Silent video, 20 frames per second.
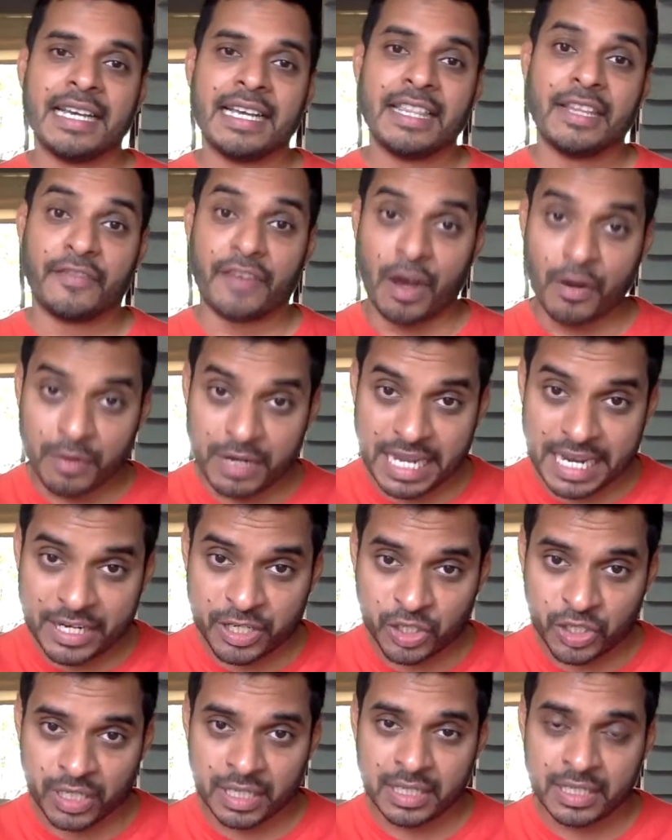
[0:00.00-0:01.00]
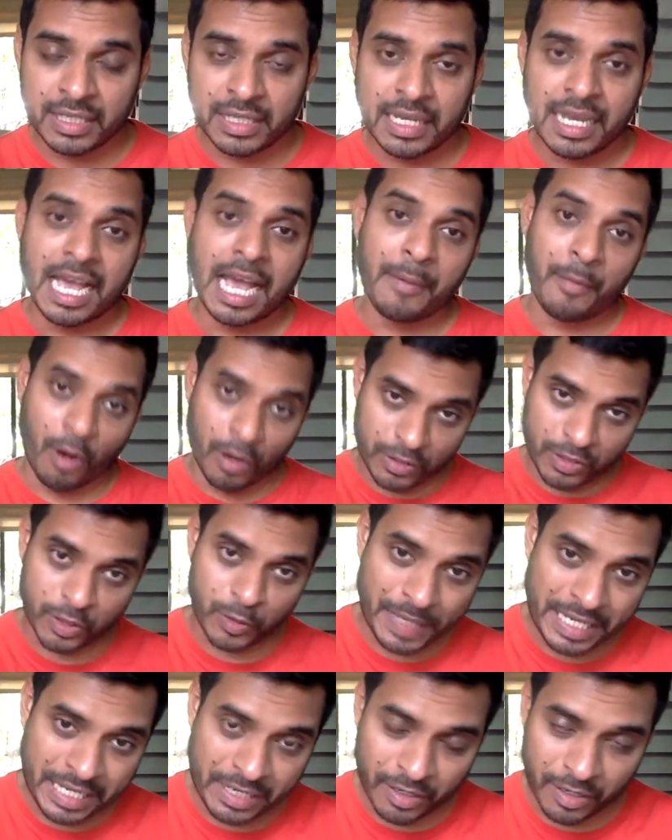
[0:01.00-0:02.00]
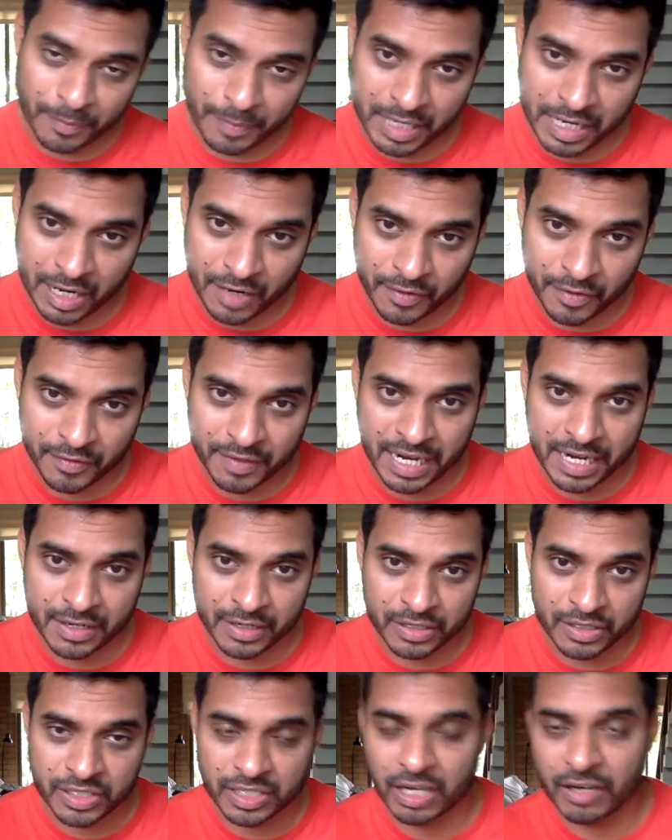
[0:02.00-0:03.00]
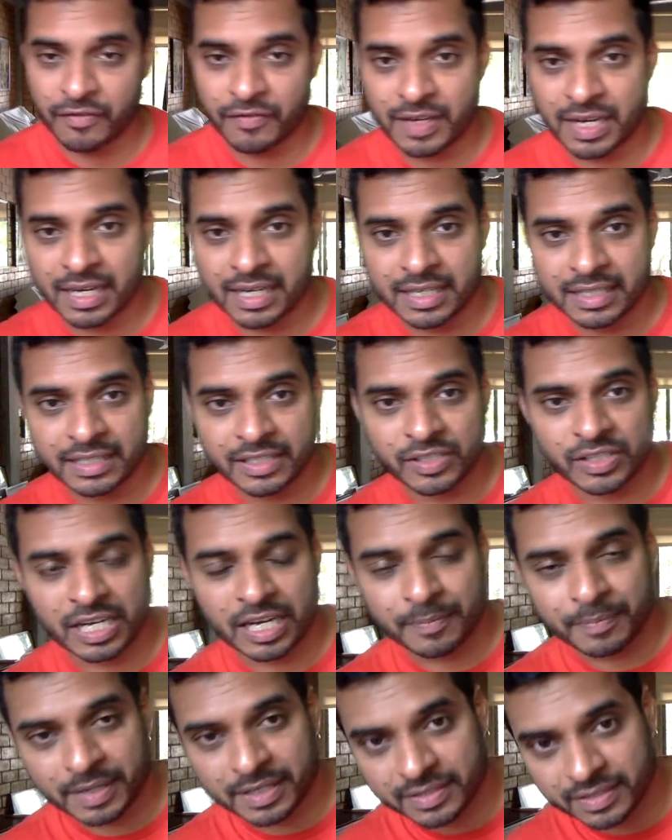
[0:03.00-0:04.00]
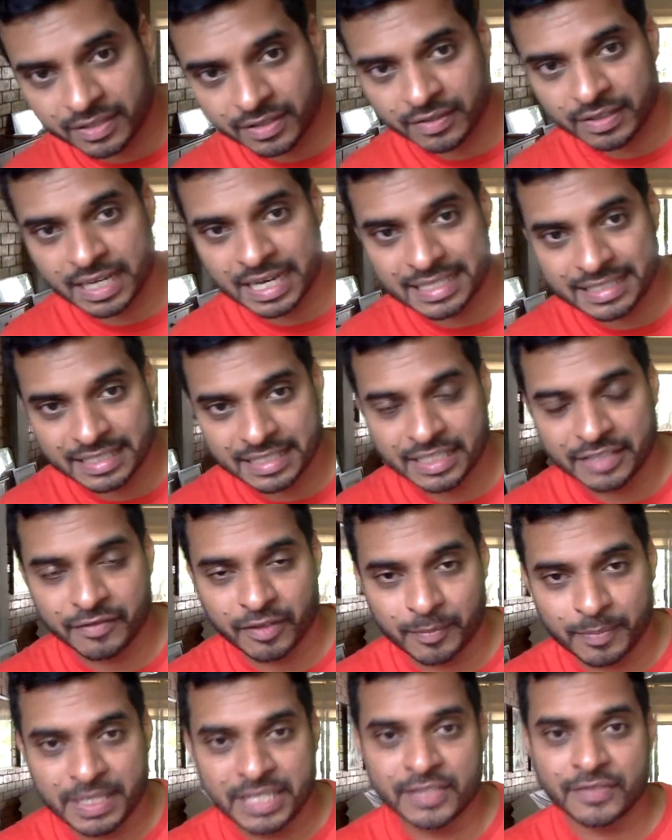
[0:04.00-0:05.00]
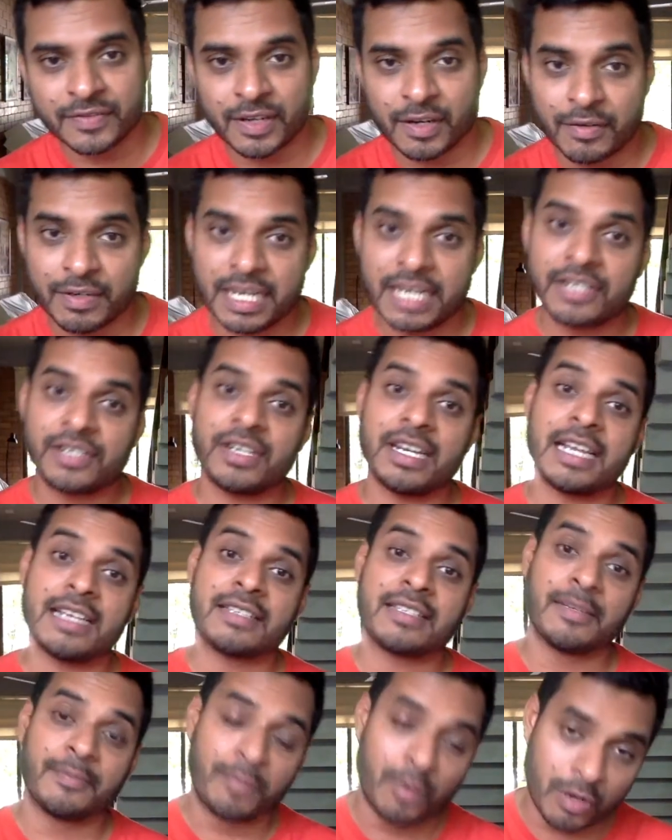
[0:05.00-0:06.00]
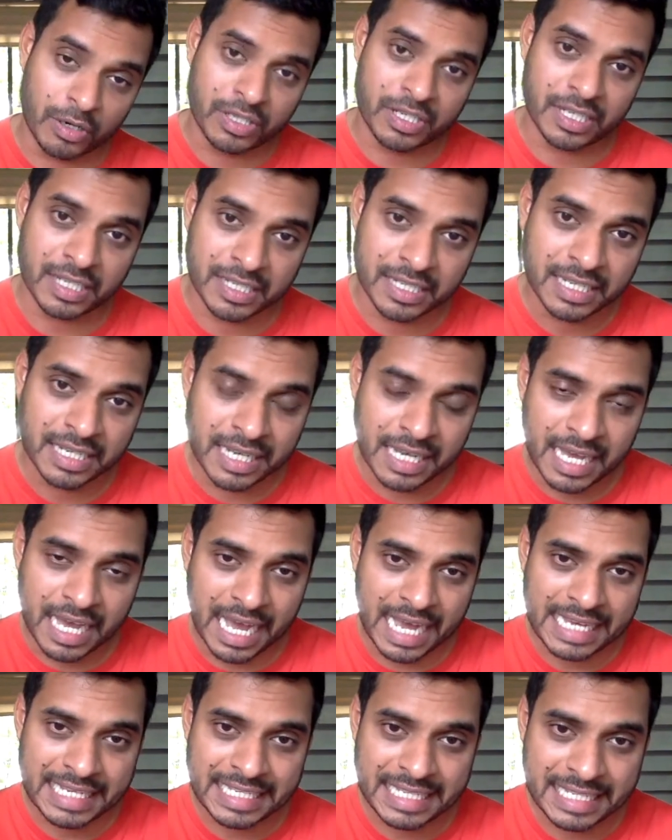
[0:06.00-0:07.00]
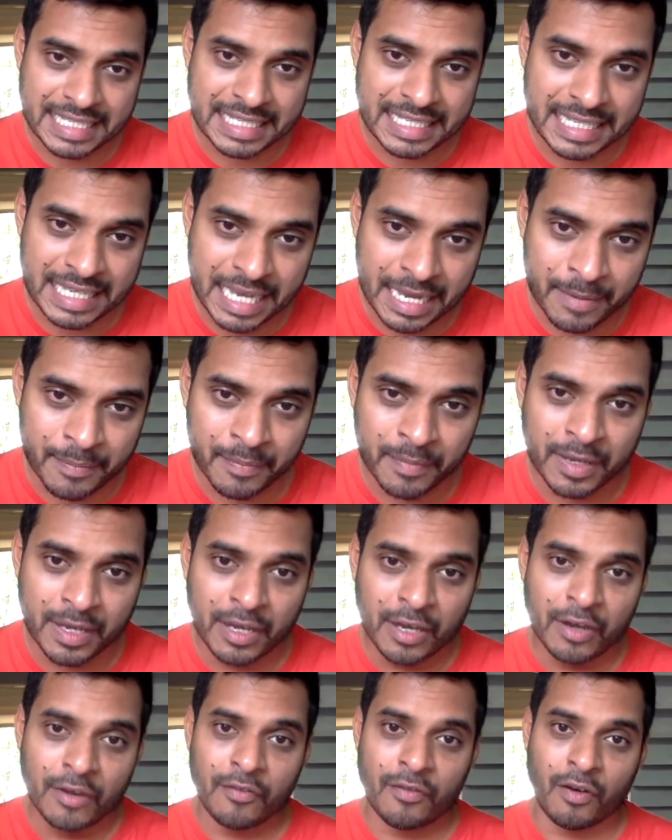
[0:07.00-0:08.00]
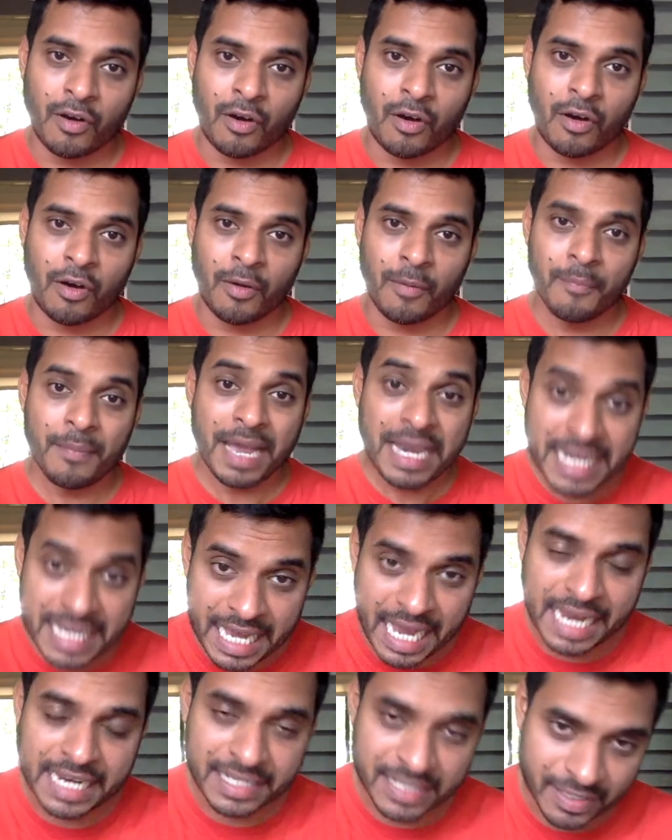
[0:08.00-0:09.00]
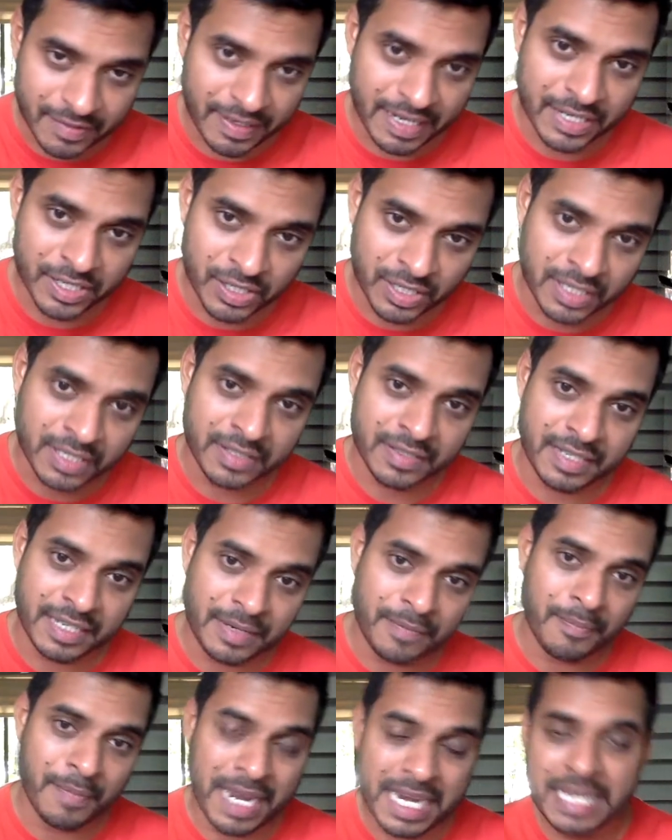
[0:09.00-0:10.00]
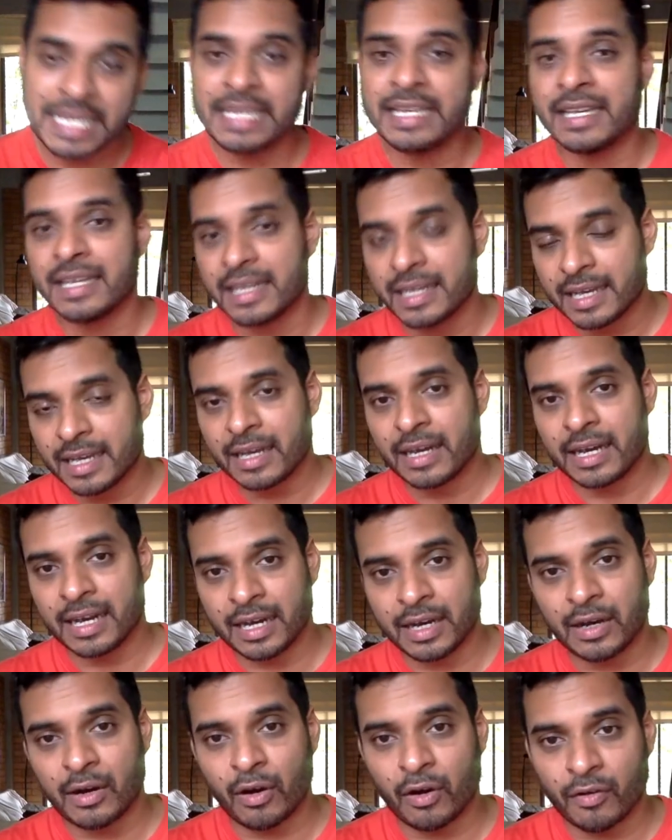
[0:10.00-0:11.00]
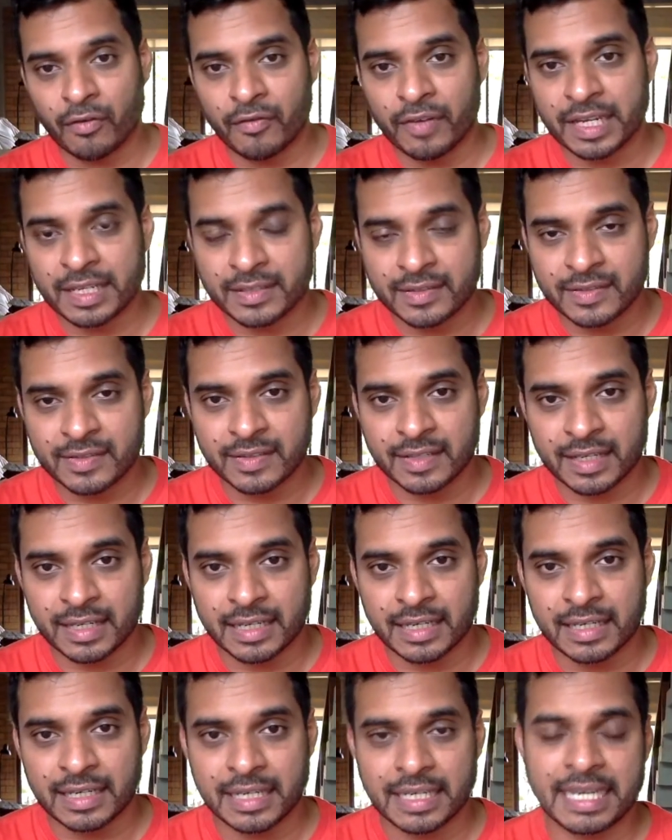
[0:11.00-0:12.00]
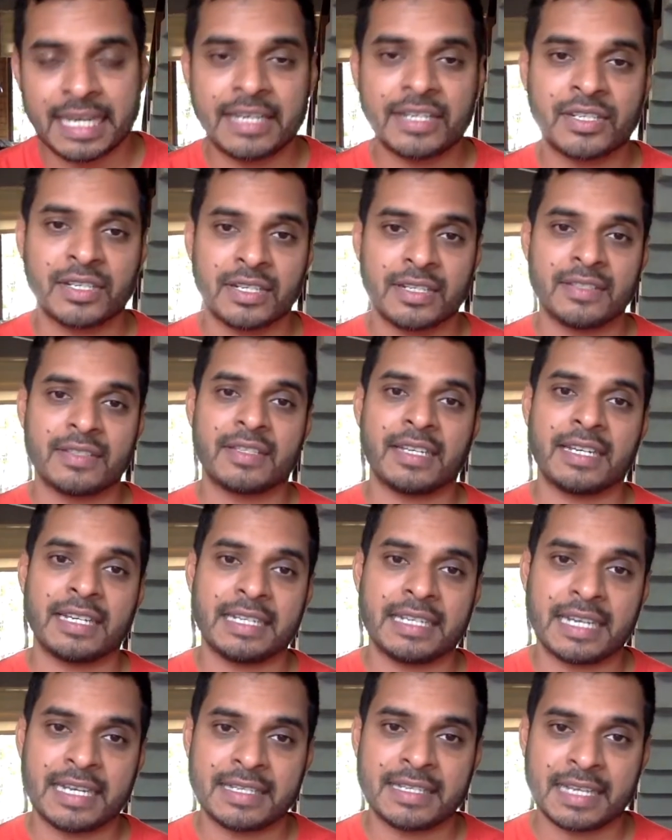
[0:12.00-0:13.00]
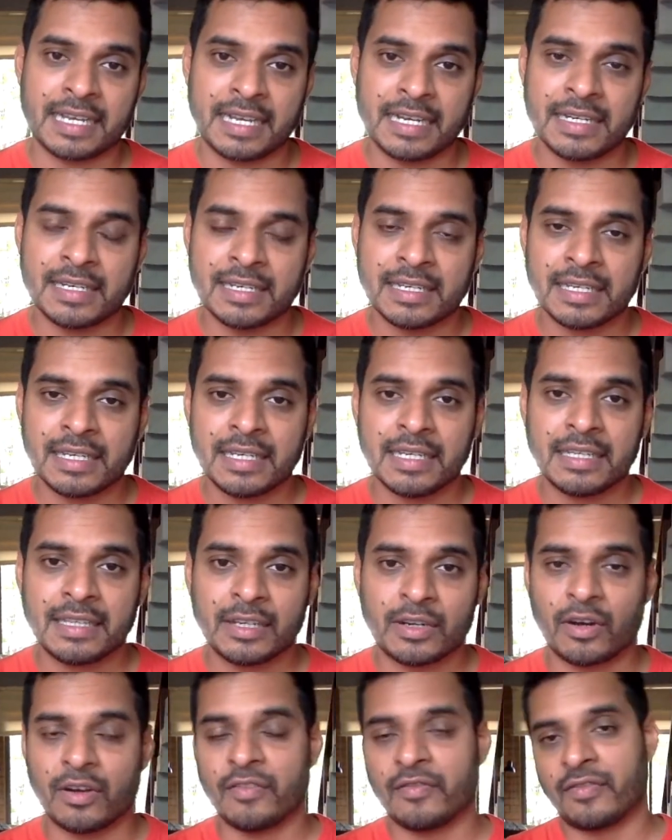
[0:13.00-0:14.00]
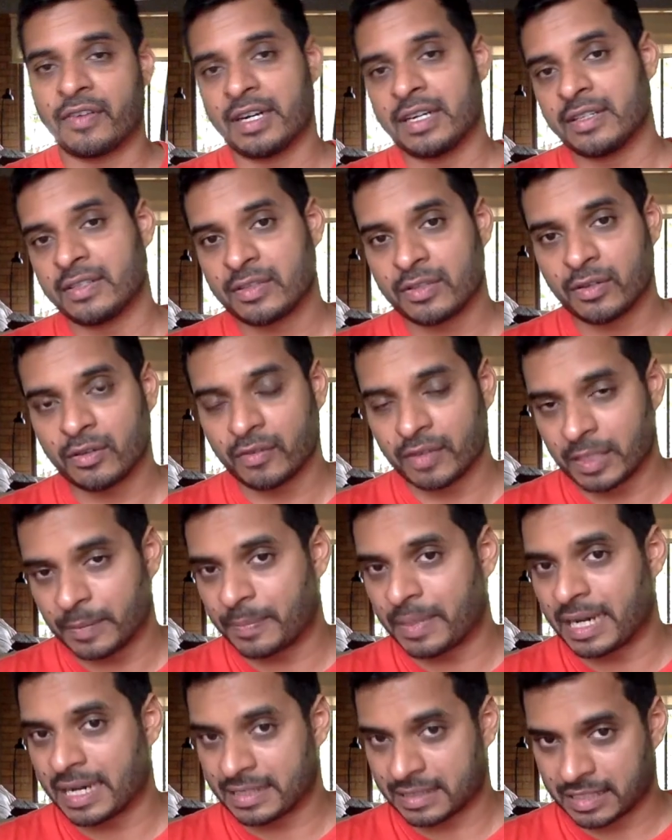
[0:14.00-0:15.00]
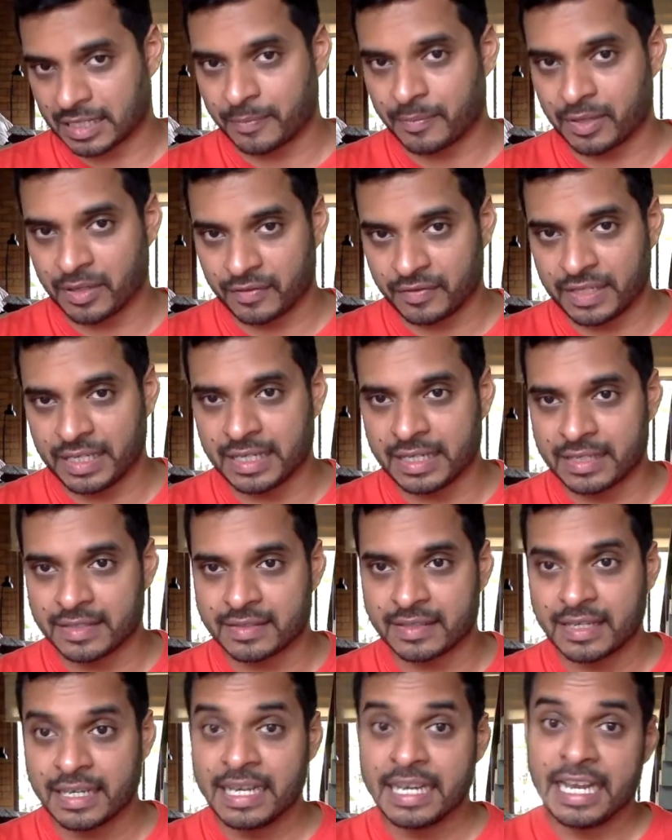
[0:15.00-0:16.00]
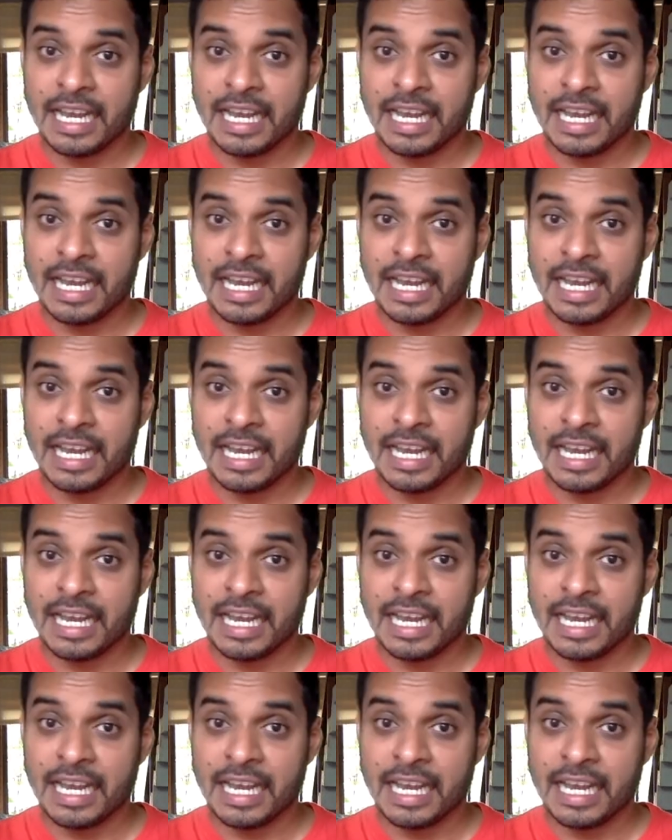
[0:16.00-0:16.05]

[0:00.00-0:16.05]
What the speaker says: The foundation, I'm also speaking on behalf of Daniel Stauffacher, the chairperson of the ICT for Peace Foundation, has supported ICCM for many iterations in many of its locations that it has held the conference over the past couple of years.